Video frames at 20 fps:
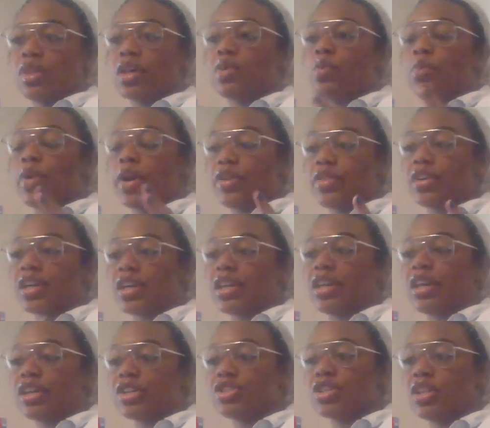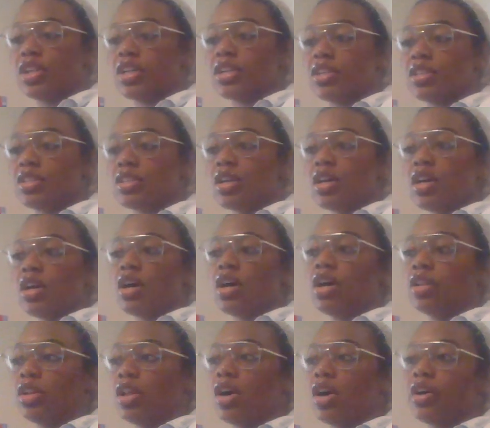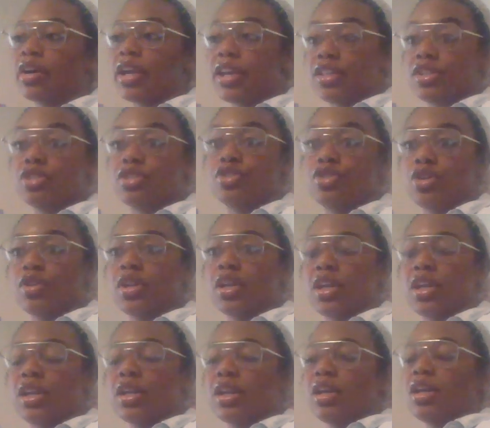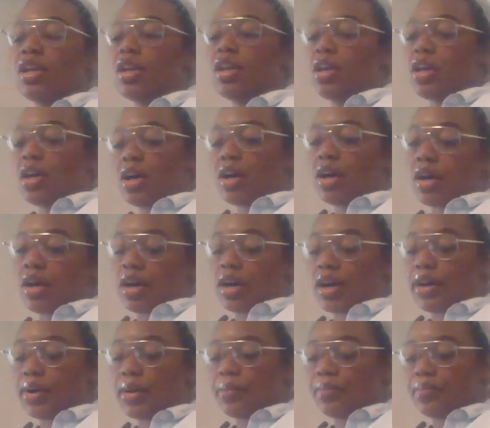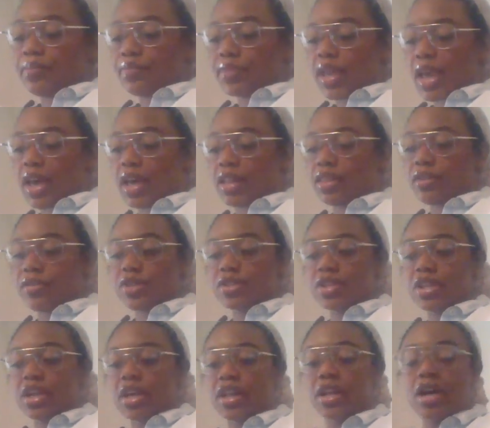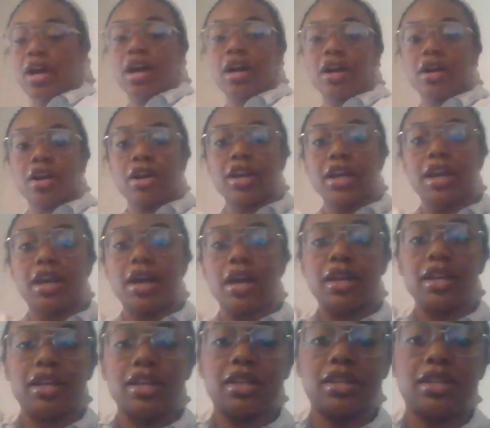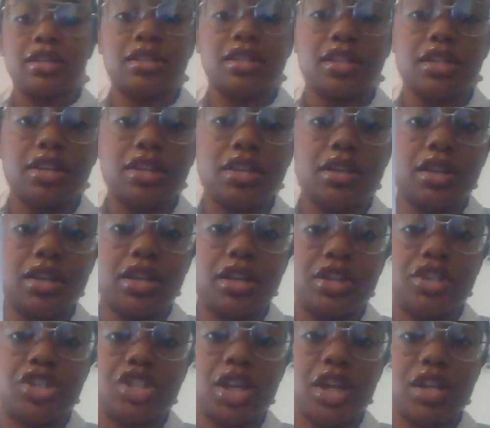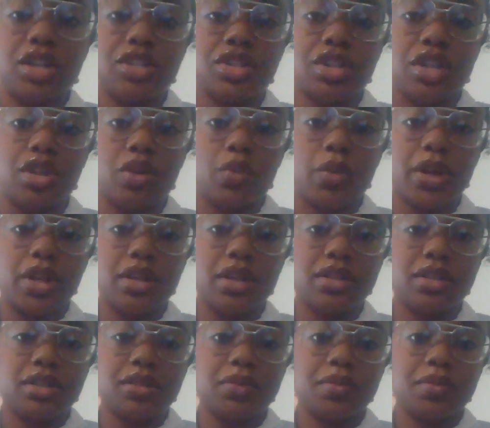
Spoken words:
where the connection is along its journey. And the first card I got is a change in the wind.